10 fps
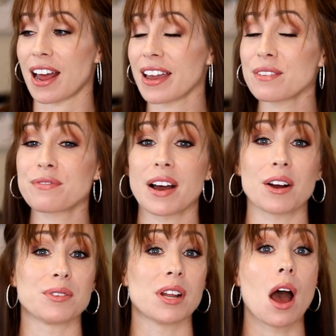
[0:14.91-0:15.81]
And I have
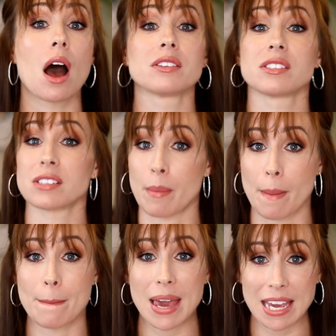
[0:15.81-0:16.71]
found some
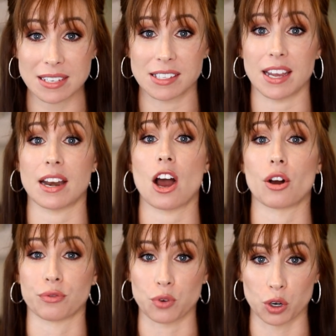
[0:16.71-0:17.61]
amazing
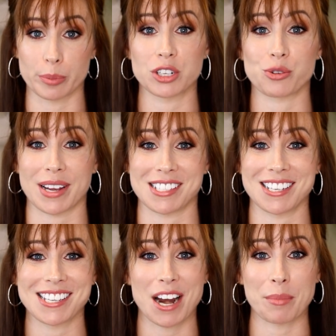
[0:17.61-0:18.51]
affordable
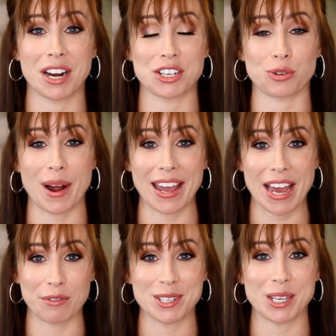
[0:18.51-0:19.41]
dresses and I'm going to try
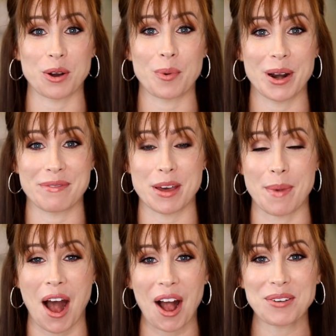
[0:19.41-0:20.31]
every single one of
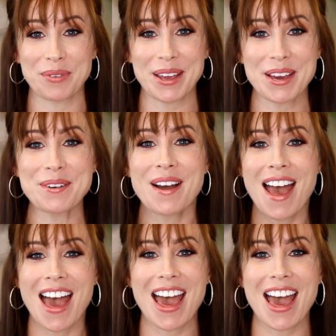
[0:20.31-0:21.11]
them on for you